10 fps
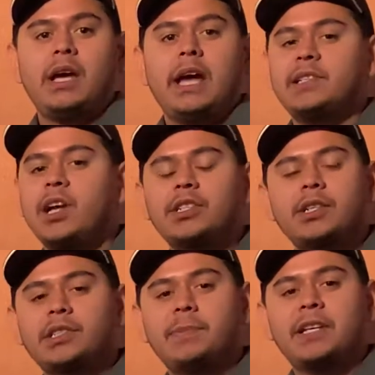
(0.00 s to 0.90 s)
It's not
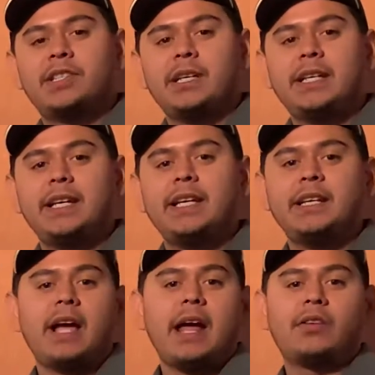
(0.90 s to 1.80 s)
just meant to
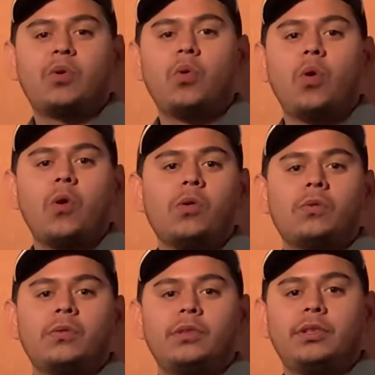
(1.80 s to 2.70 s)
heat and cool
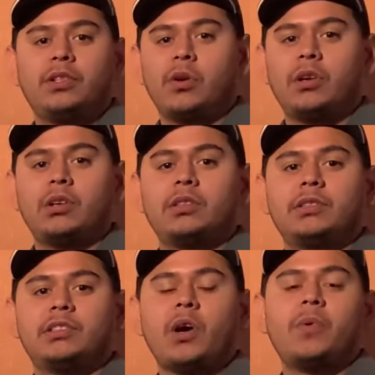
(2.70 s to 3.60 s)
your
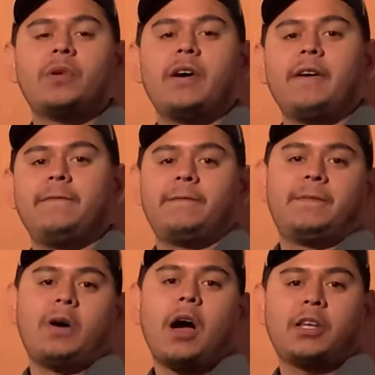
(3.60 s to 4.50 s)
zone of
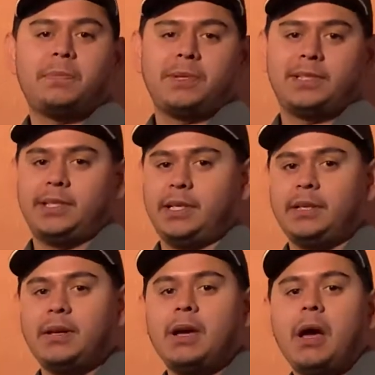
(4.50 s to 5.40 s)
occupancy,
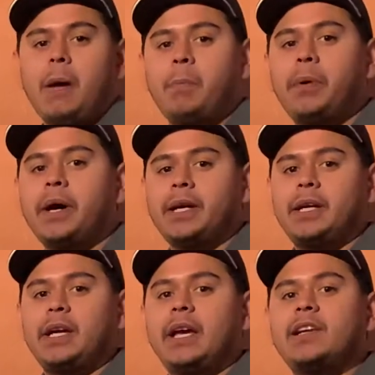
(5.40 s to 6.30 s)
but
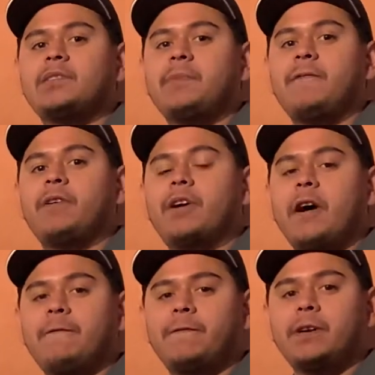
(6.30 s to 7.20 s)
it is meant for
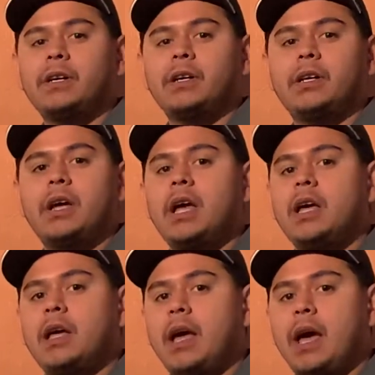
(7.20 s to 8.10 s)
comfort
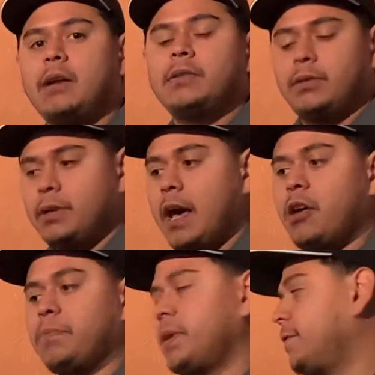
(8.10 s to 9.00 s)
and
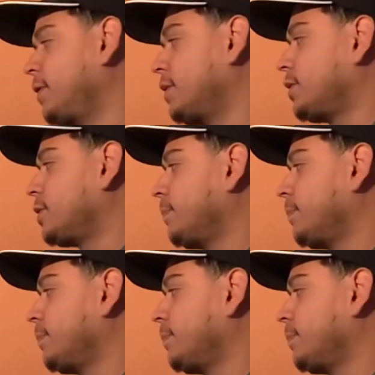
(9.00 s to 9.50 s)
health benefits.